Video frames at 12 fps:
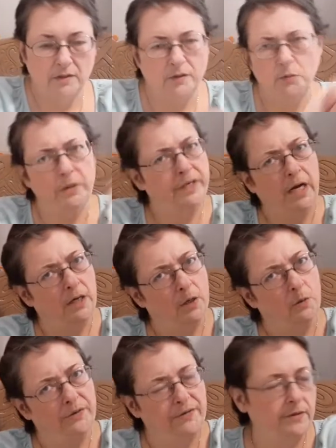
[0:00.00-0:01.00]
Would not go
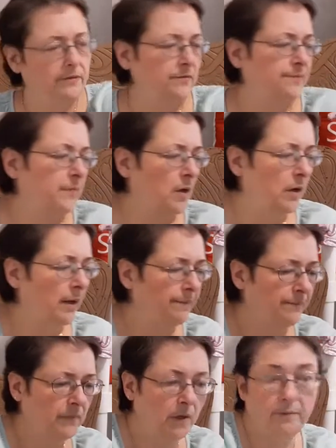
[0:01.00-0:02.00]
with those. All right,
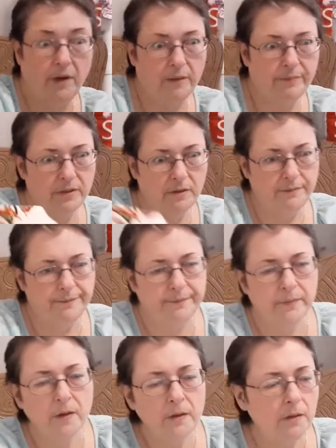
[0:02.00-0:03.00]
in my opinion.
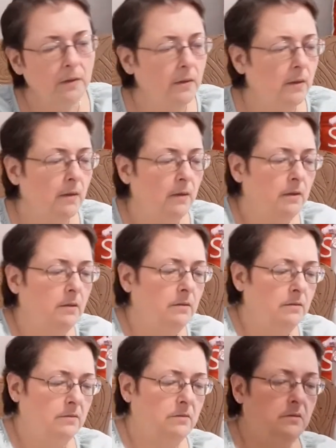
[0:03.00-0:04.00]

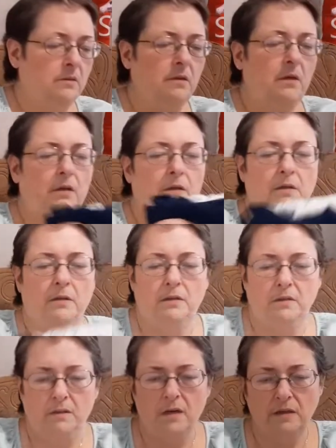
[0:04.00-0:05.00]
All right.
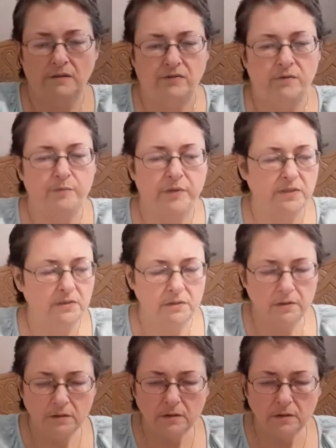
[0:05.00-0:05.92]
Next bundle.